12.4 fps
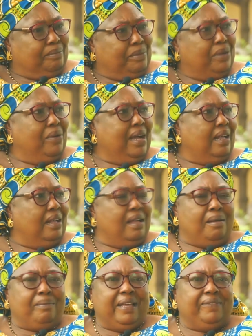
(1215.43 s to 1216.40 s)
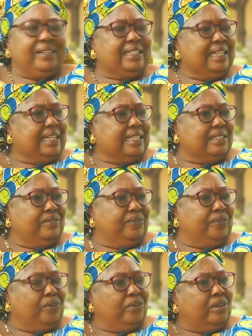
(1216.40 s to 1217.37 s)
Meanwhile, my father doesn't
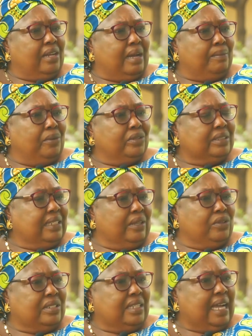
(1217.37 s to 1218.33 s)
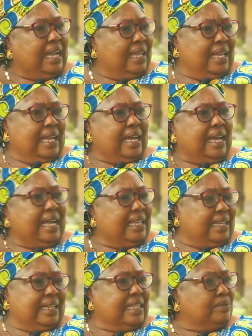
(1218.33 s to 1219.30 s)
fall among those
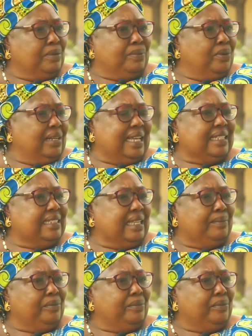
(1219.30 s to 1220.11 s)
high class people like the